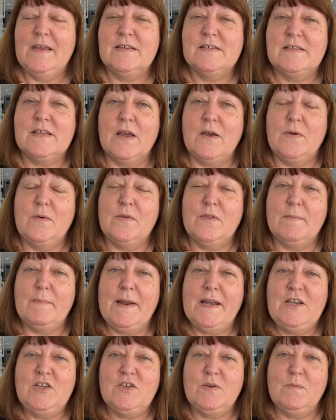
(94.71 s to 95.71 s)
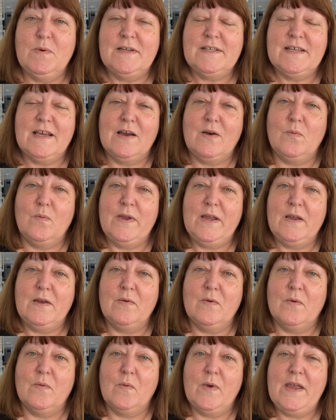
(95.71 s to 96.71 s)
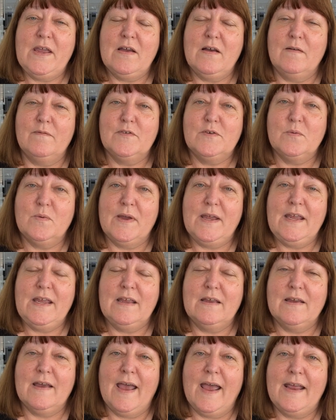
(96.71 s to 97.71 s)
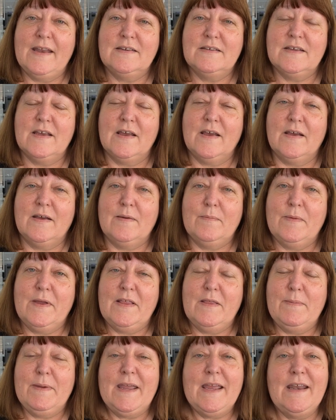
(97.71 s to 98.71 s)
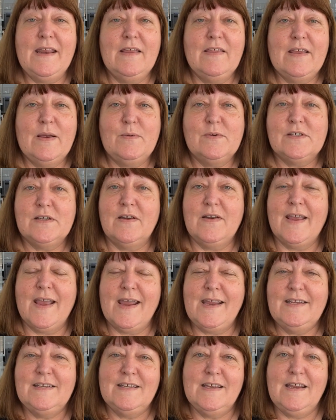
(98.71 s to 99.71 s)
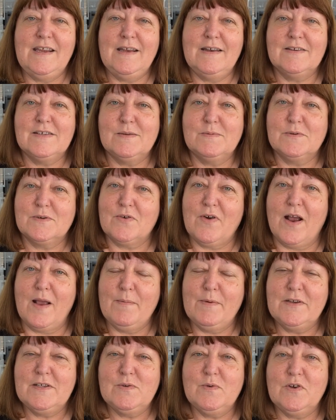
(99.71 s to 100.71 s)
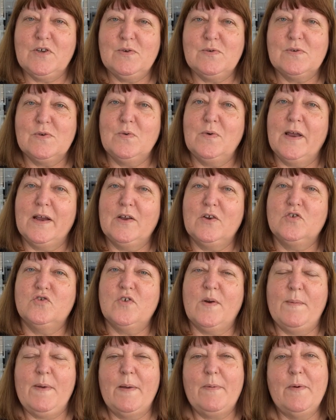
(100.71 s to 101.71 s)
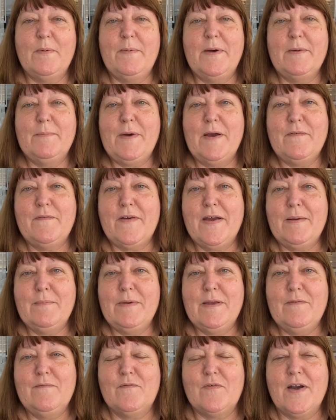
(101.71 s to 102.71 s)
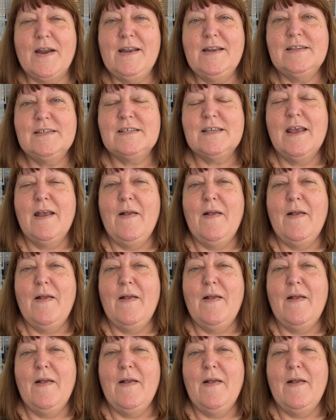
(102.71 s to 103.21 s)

So the Money Gym went out week after week, and in the beginning there was only 18 subscribers, which was all I could drum up among my family and friends.